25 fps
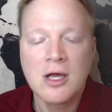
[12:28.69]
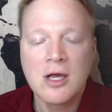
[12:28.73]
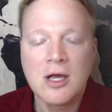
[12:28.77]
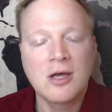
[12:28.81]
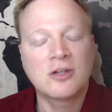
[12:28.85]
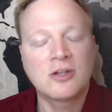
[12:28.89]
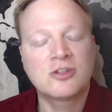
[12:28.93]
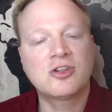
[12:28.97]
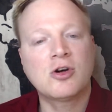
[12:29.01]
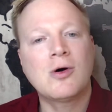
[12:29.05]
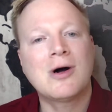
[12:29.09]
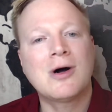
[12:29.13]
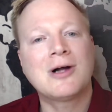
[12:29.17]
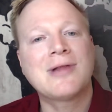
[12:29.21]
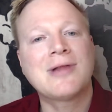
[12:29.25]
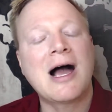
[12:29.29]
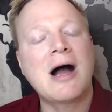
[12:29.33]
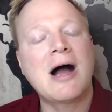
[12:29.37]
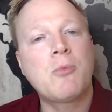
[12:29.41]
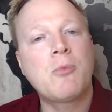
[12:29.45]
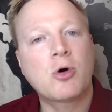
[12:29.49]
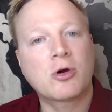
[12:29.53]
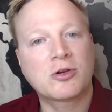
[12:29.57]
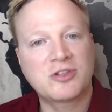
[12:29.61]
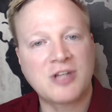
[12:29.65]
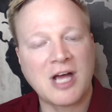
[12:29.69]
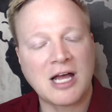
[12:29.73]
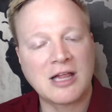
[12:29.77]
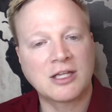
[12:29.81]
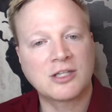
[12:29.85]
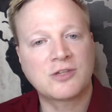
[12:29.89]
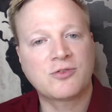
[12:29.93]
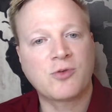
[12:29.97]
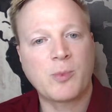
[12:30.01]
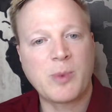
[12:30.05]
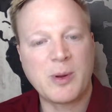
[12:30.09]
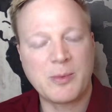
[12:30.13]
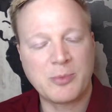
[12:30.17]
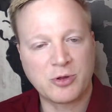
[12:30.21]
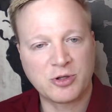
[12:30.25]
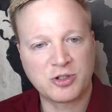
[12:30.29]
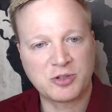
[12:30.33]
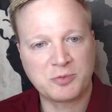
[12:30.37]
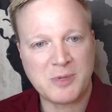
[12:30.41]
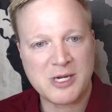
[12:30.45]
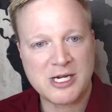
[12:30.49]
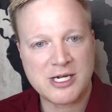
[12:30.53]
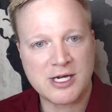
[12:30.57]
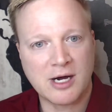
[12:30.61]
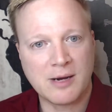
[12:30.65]
So allow more silence for people to
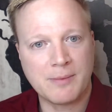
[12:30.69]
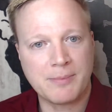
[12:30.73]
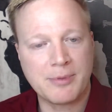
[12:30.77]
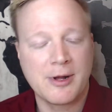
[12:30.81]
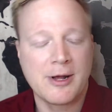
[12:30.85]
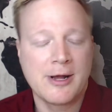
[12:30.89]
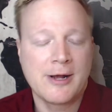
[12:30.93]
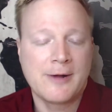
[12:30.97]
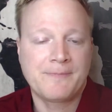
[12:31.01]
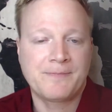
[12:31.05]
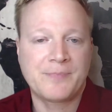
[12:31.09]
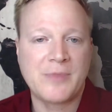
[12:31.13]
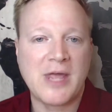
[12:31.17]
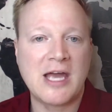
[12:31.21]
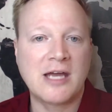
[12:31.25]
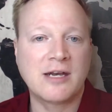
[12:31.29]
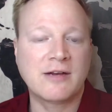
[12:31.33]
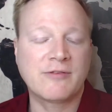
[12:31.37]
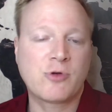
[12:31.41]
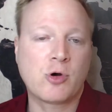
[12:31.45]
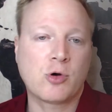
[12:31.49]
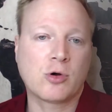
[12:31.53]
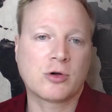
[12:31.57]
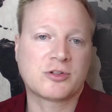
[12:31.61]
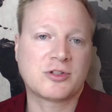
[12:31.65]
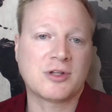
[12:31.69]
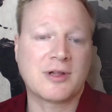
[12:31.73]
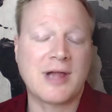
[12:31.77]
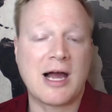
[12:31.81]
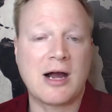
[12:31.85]
speak up, and of course allow